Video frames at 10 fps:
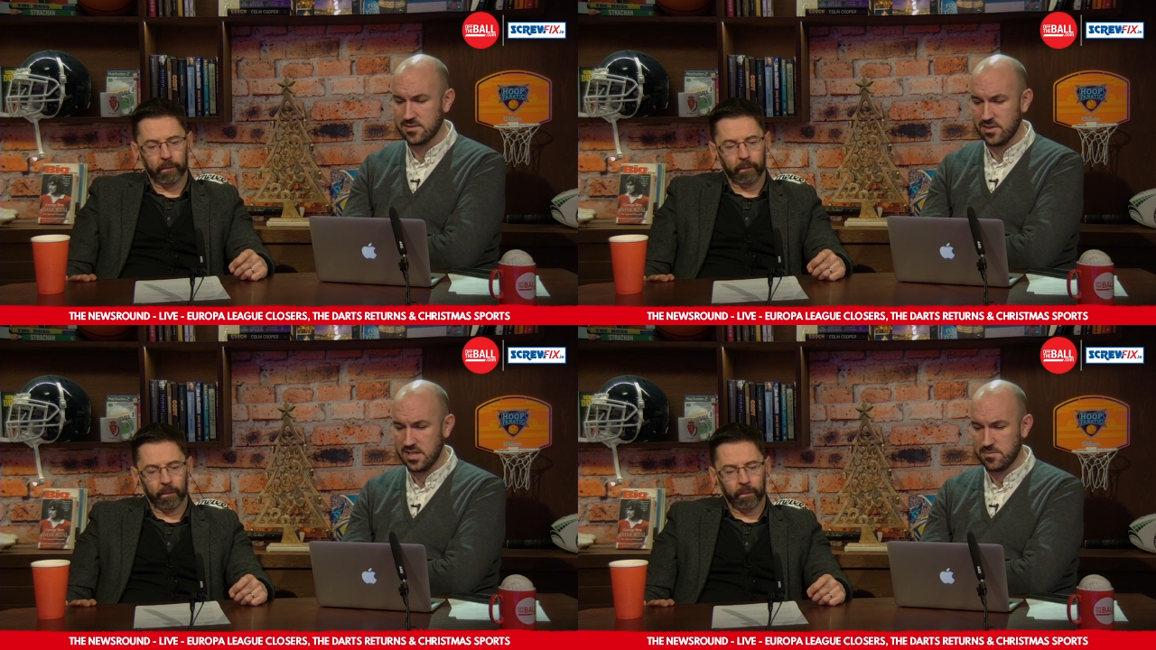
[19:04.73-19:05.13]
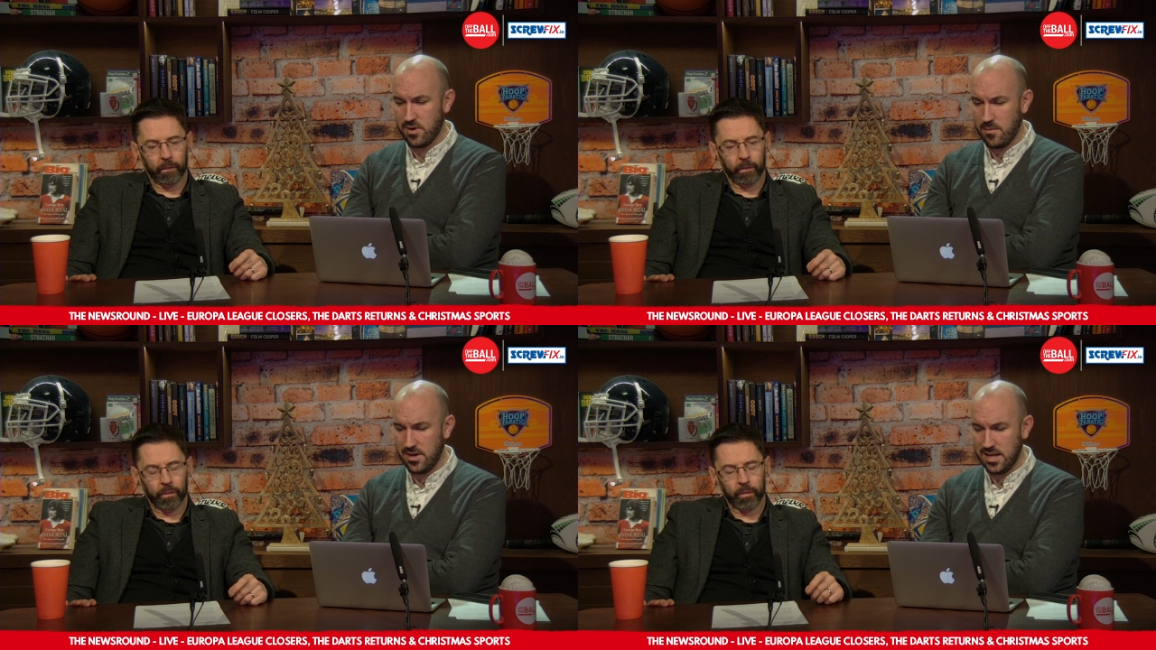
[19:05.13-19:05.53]
Speaker 1: Sunday's
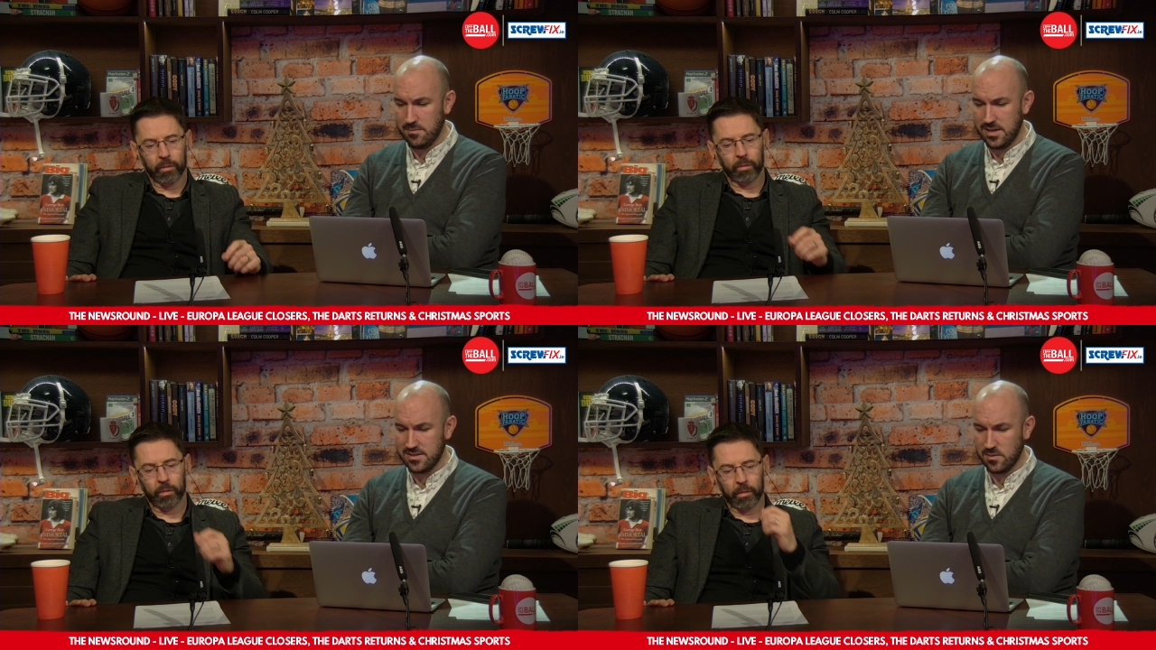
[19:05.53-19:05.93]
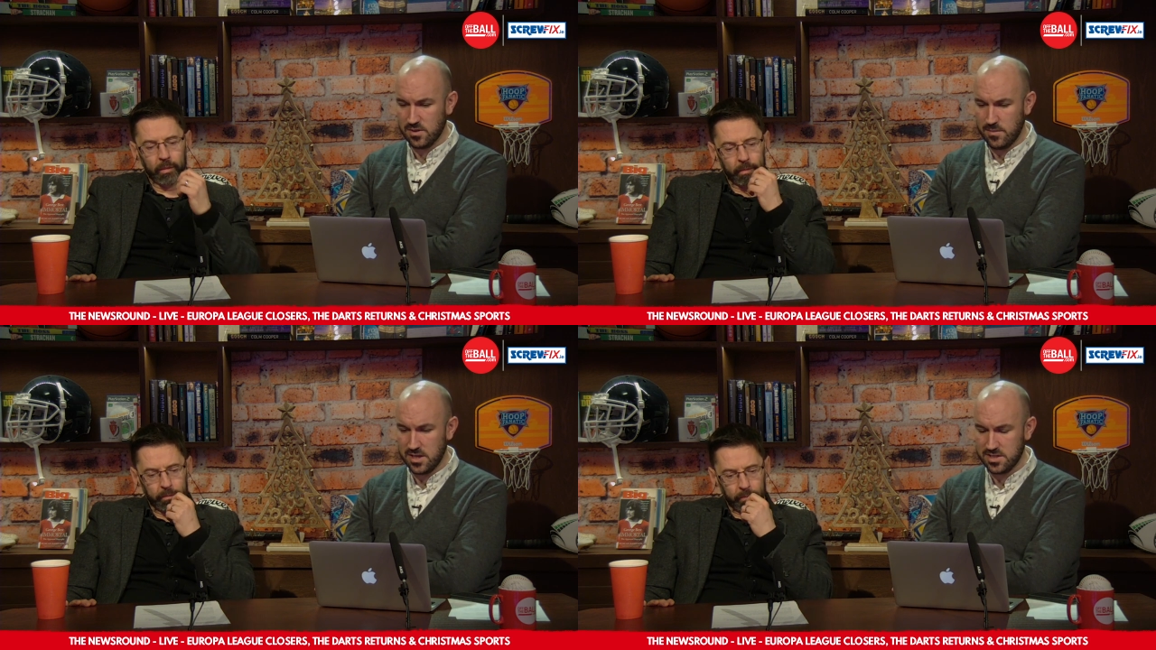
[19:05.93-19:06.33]
Premier League meeting
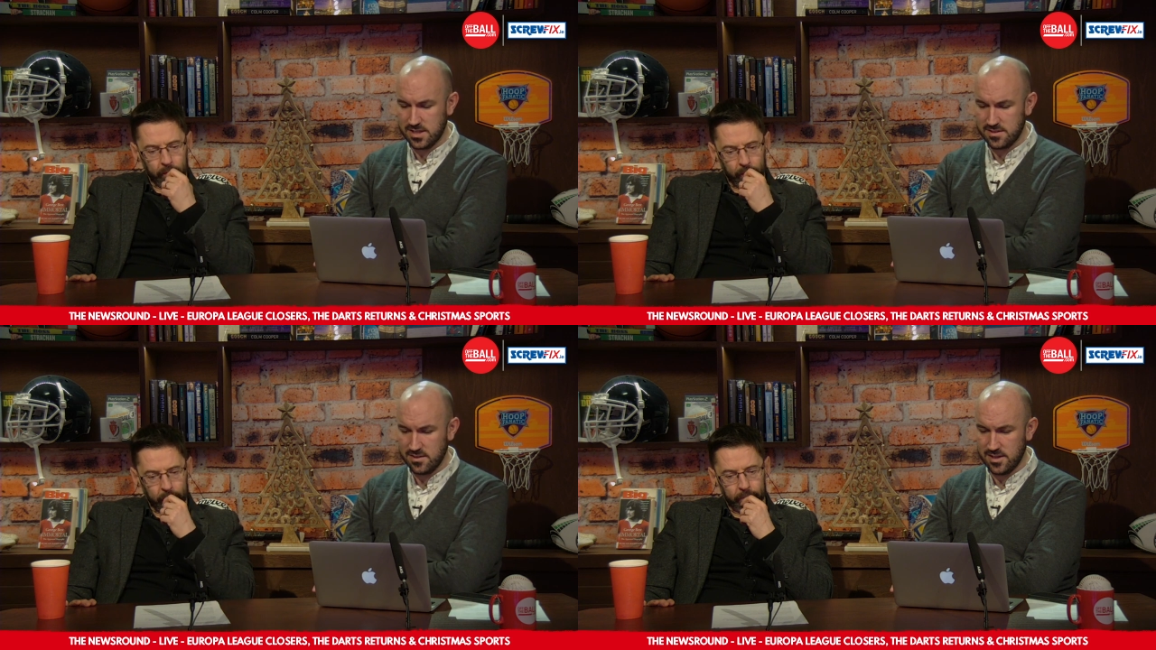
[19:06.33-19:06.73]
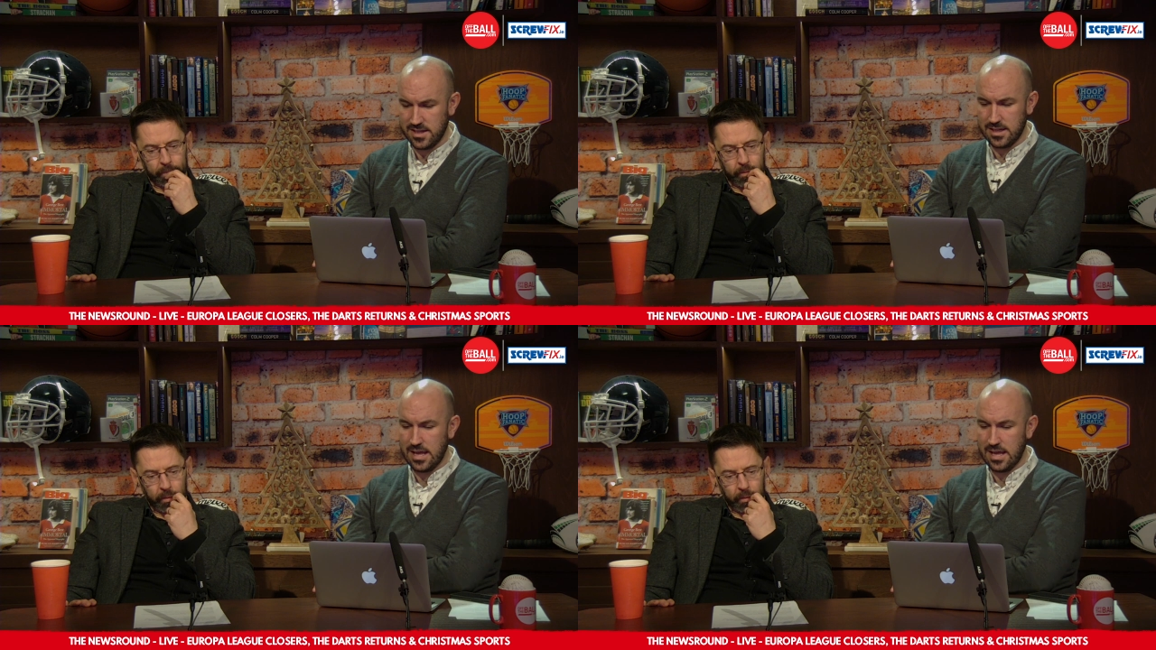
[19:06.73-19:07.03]
with Manchester United,